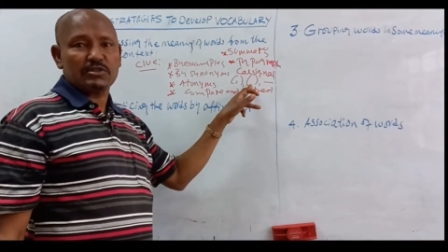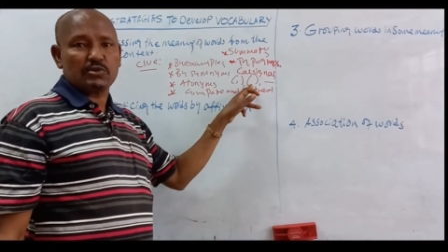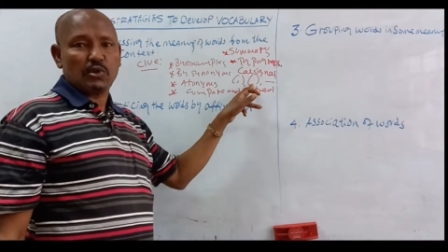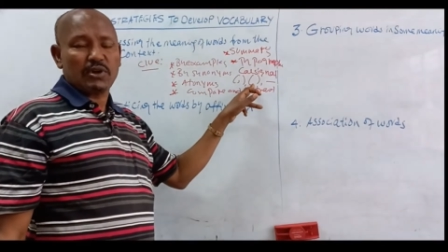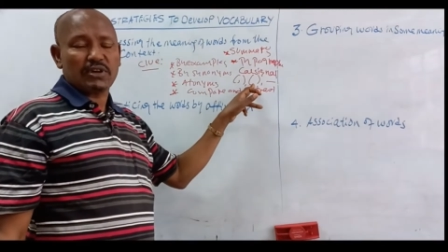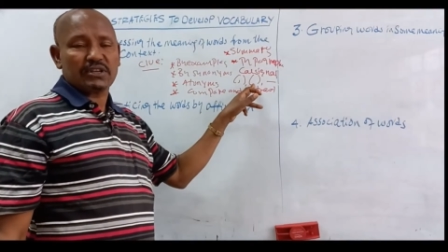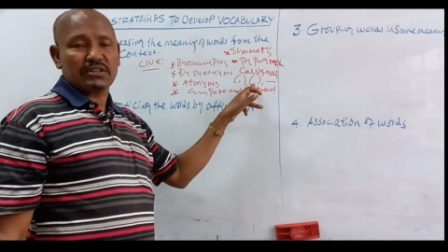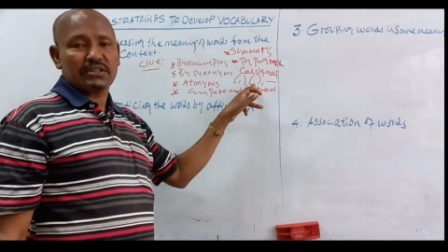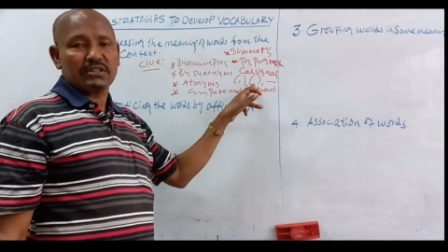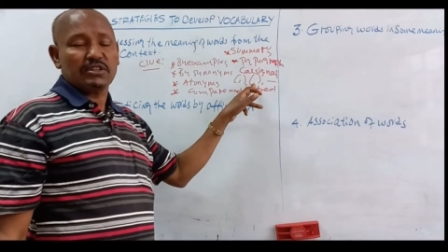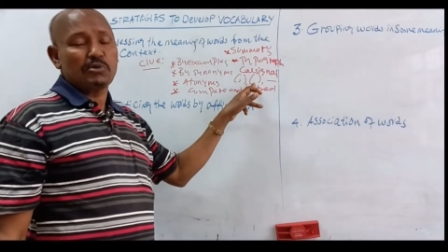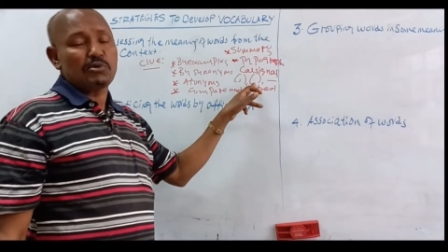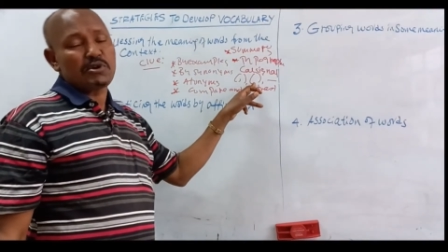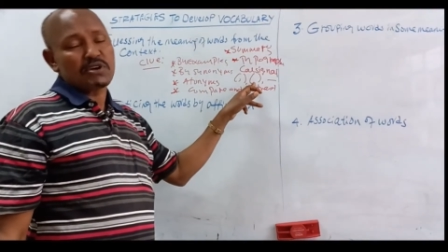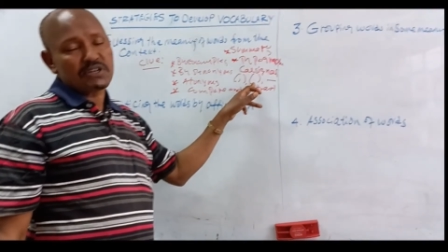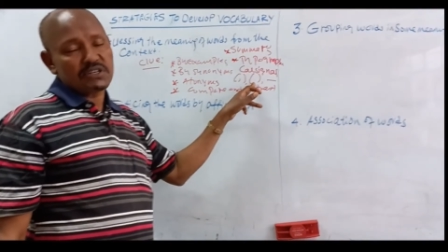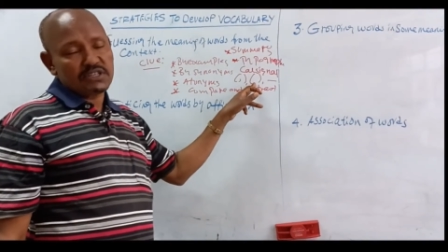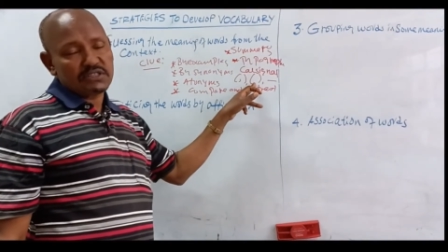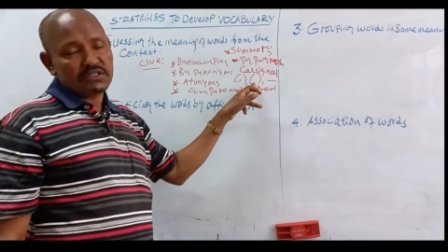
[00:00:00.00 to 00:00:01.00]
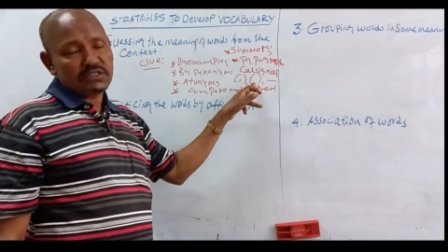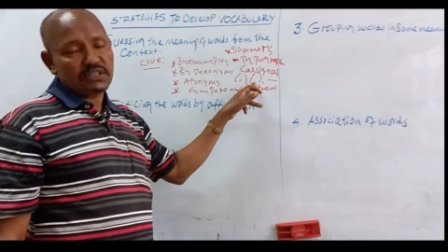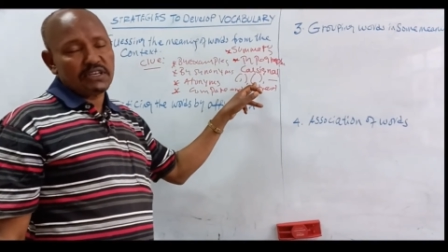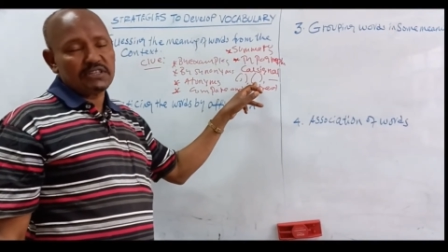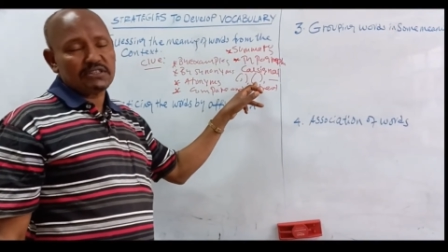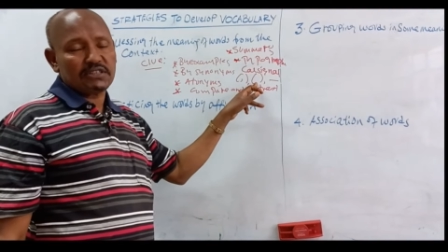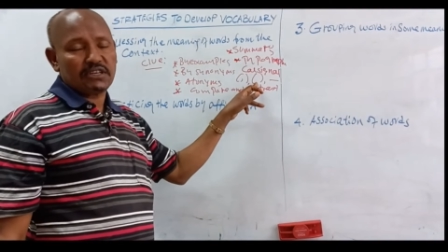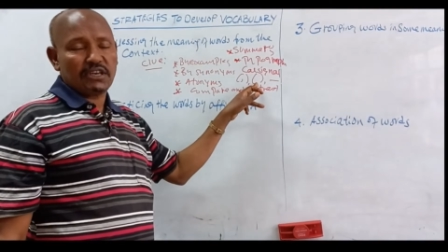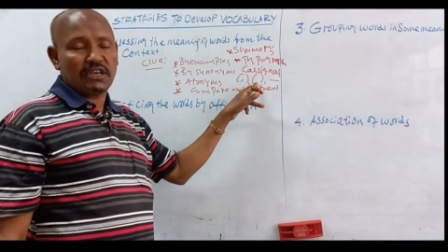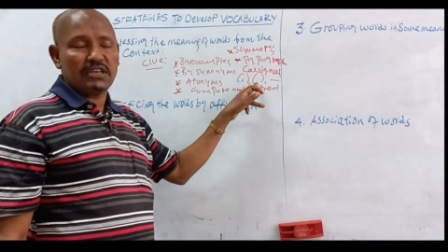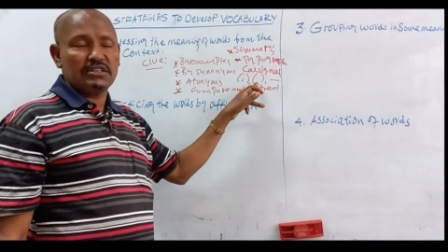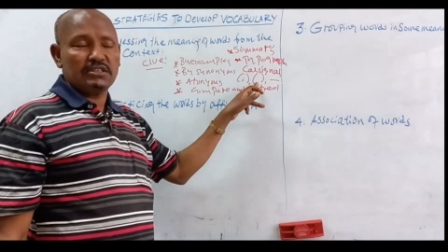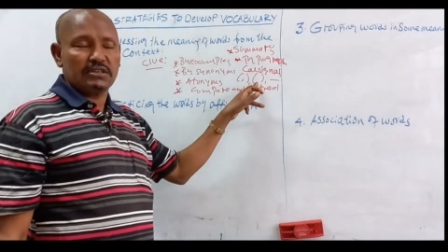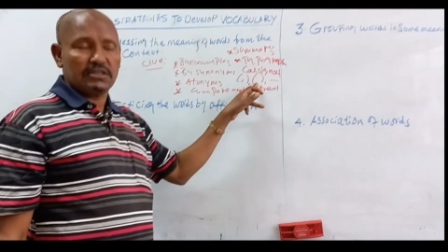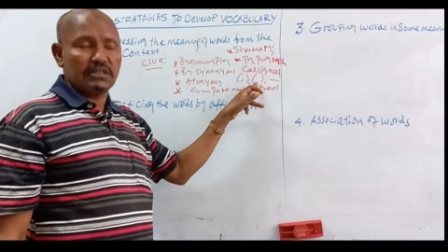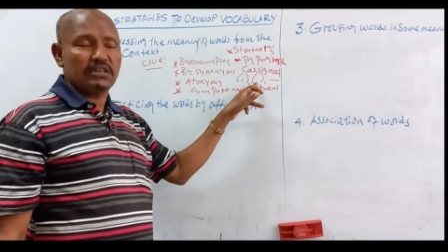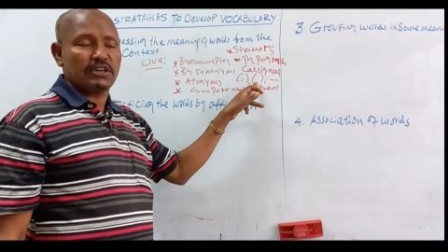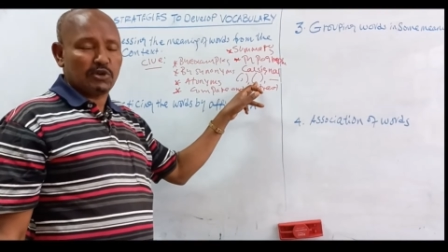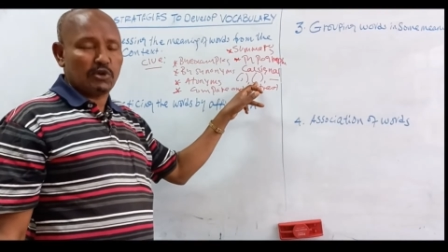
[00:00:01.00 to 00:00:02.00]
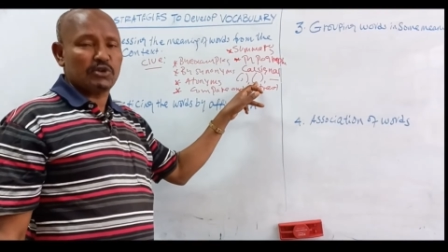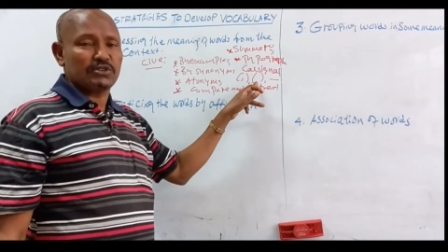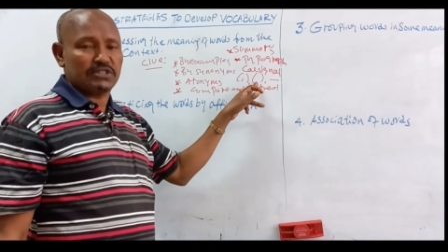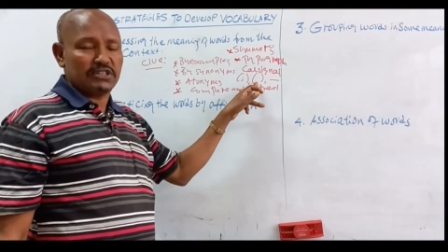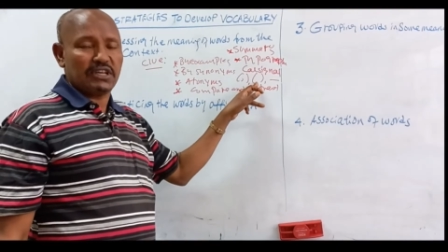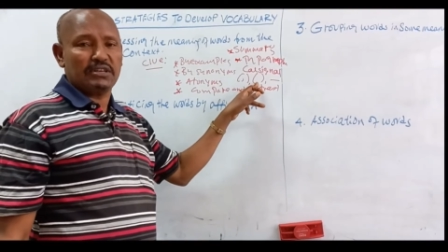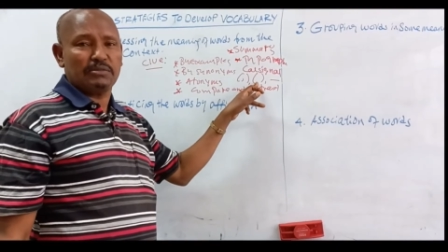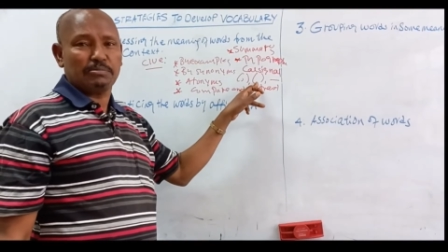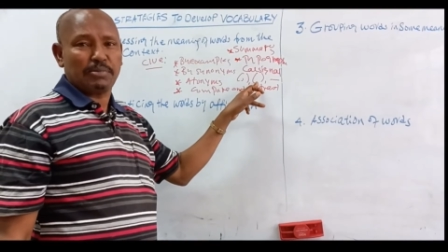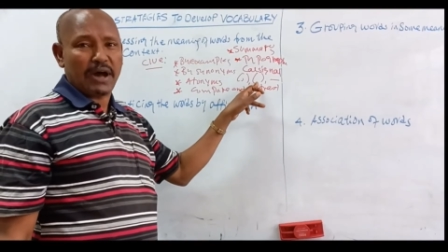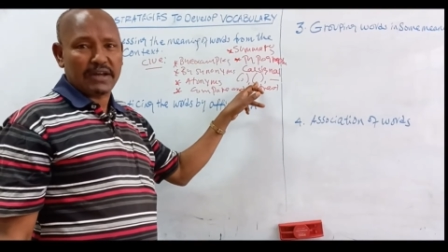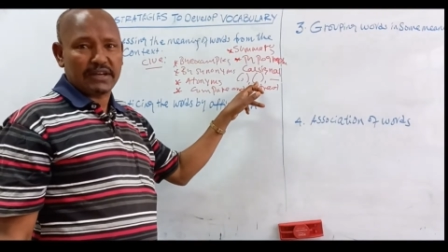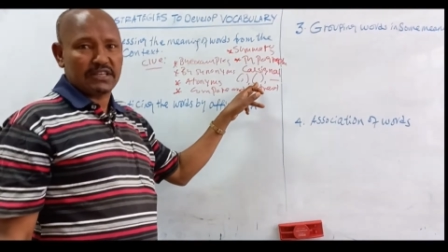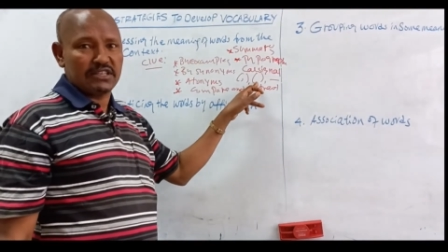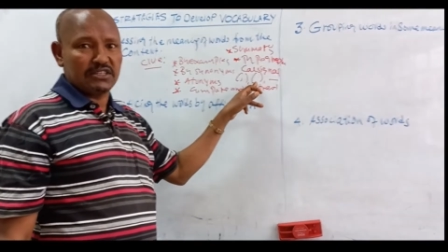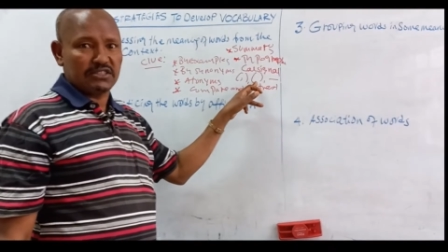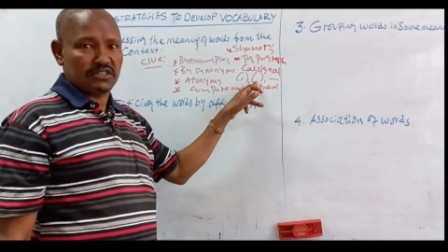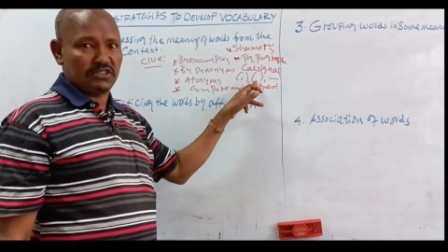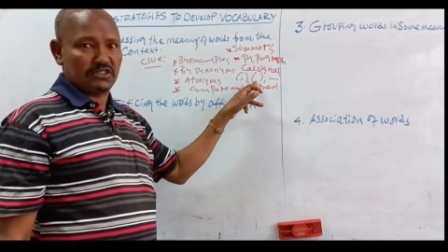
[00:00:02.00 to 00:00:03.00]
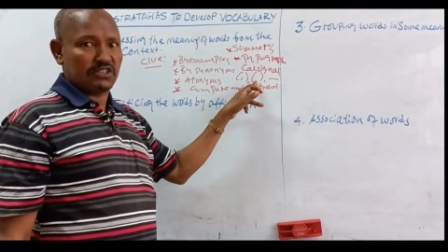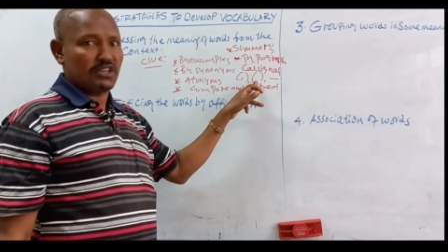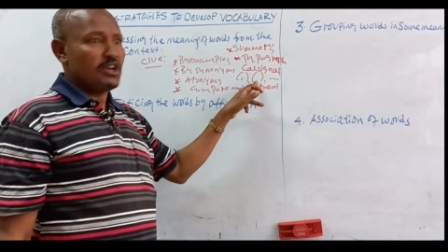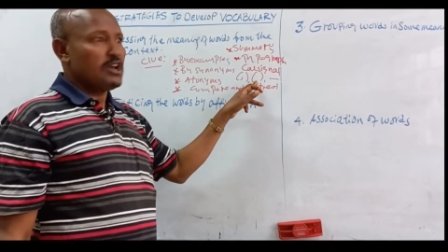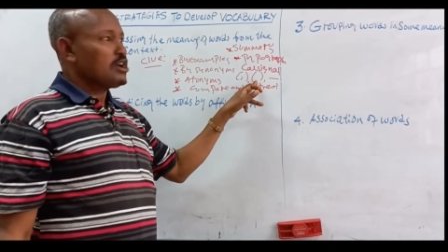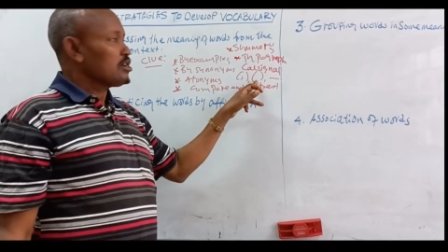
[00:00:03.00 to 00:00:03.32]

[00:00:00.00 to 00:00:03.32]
or the word is enclosed in parenthesis.